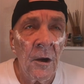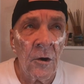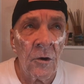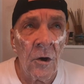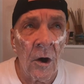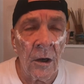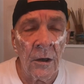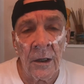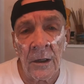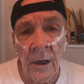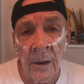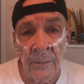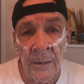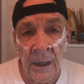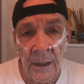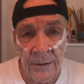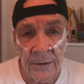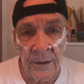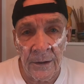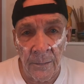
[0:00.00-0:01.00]
Call the company
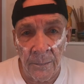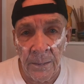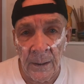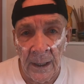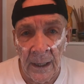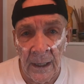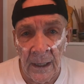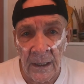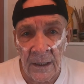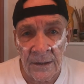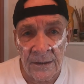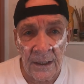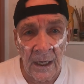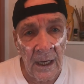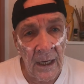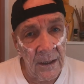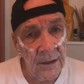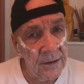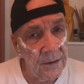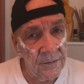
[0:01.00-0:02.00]
that did the plating and
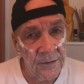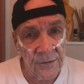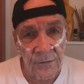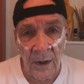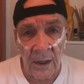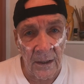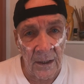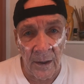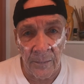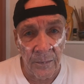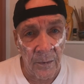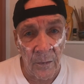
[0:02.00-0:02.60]
say, hey, "Straighten up,